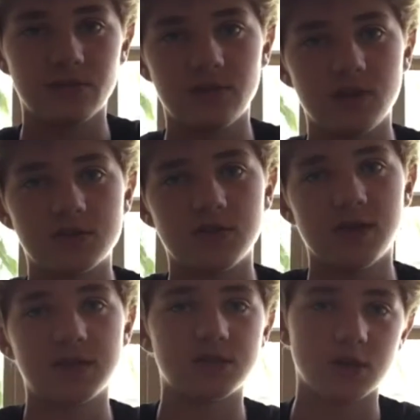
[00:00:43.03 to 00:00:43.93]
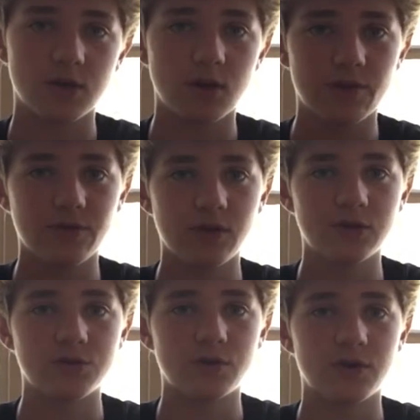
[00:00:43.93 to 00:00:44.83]
video to the end. So hopefully you
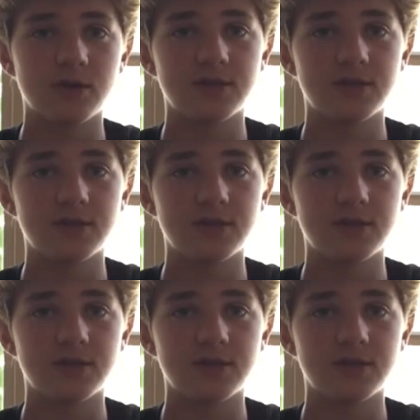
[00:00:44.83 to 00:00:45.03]
enjoy it.